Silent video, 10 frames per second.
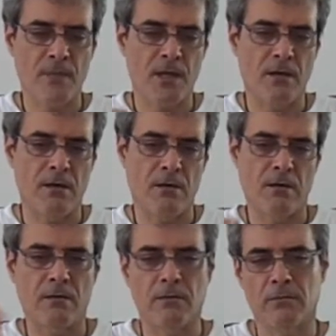uh,
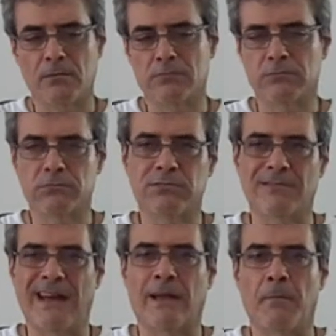
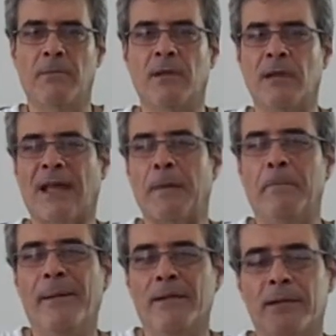like a, like a
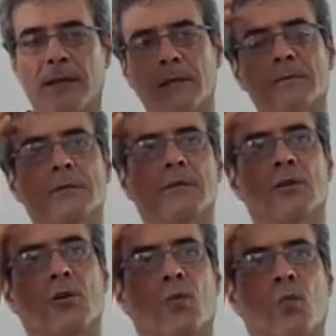building
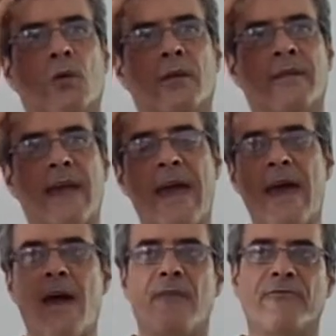where they
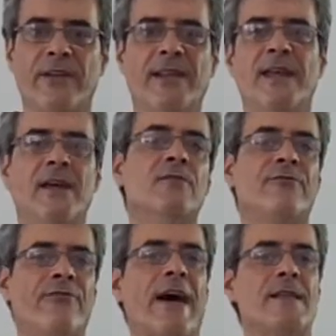have illegal
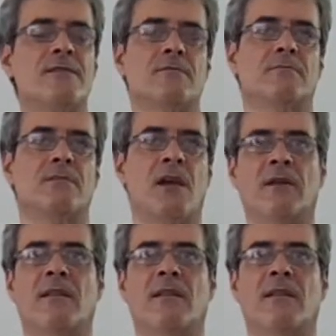fights, kind